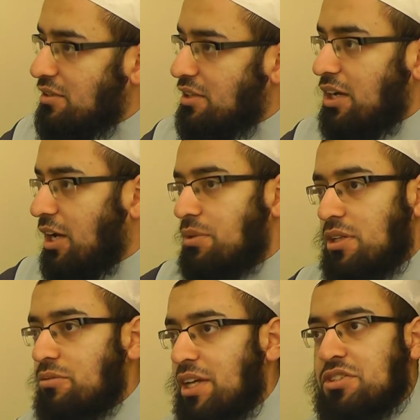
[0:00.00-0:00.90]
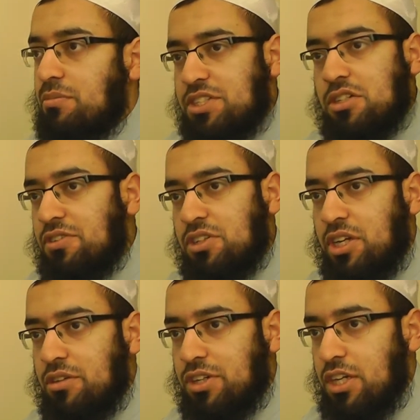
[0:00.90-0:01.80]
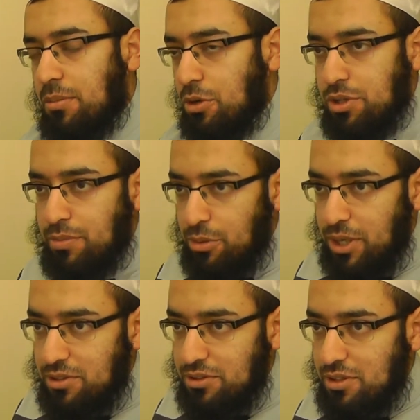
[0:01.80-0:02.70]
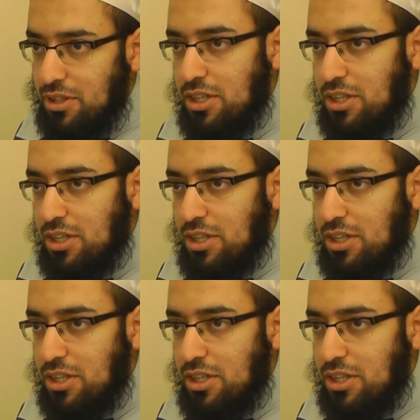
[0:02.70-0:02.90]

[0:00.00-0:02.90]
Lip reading: then I will ransom myself on the day of Qiyamah with my wealth.